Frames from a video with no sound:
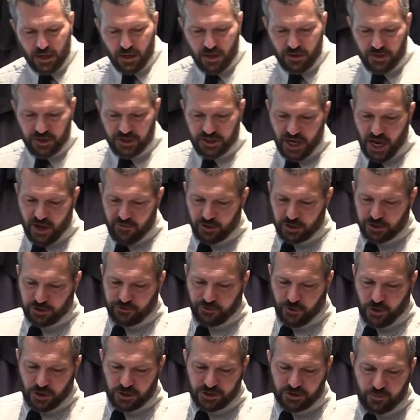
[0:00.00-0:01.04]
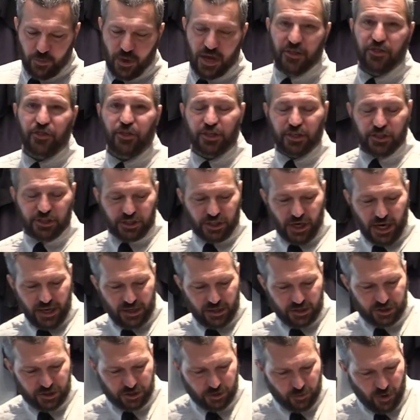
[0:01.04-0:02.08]
The devil's first method to
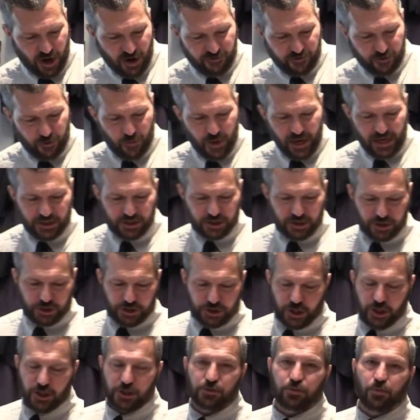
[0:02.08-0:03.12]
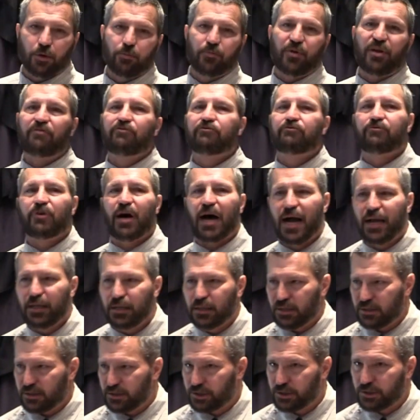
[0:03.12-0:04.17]
silence the Reformation church will be
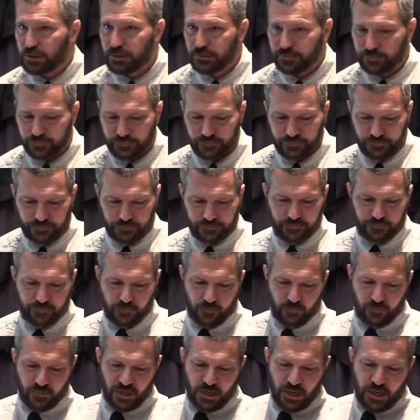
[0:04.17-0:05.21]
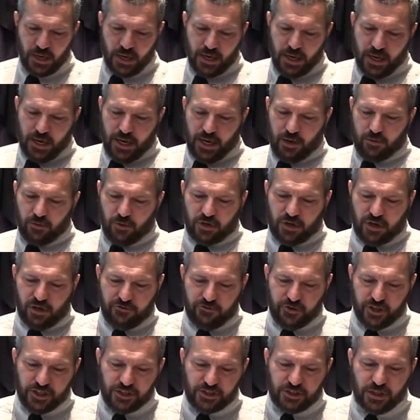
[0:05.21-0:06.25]
violence. He will
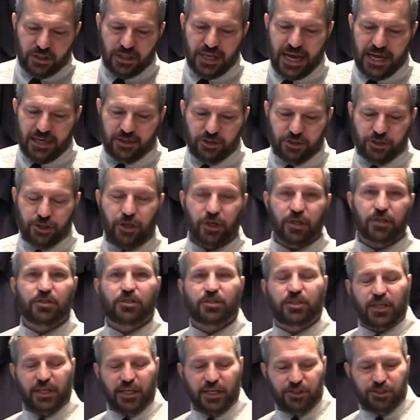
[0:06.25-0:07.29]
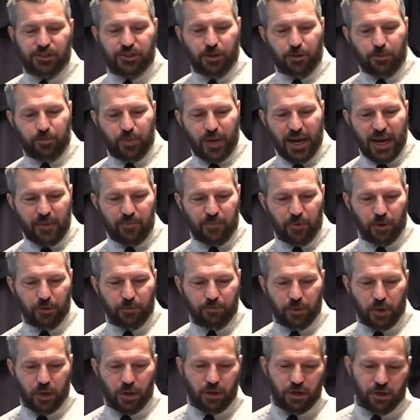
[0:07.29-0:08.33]
convince the Latin church to issue papal
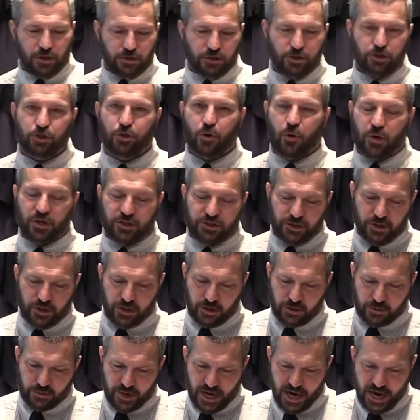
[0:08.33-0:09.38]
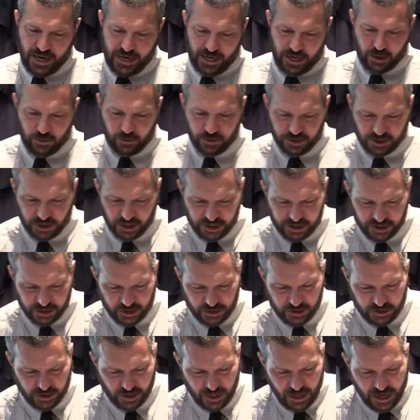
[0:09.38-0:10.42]
bulls, torture, create
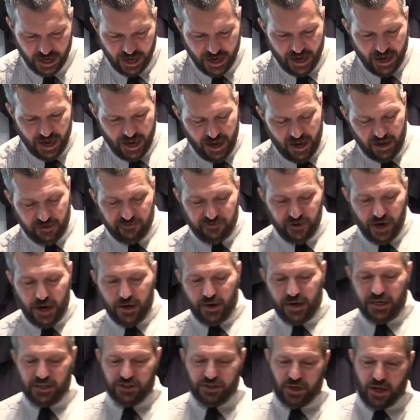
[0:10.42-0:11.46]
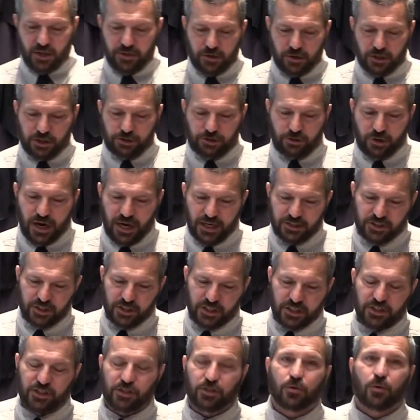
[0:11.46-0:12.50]
inquisitions, and various other
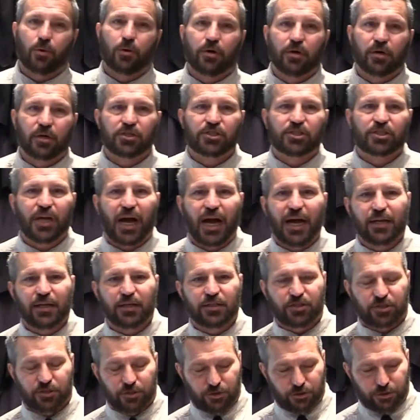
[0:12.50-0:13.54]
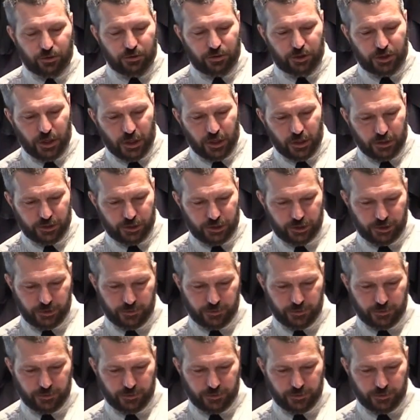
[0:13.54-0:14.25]
atrocities in order to silence the true church.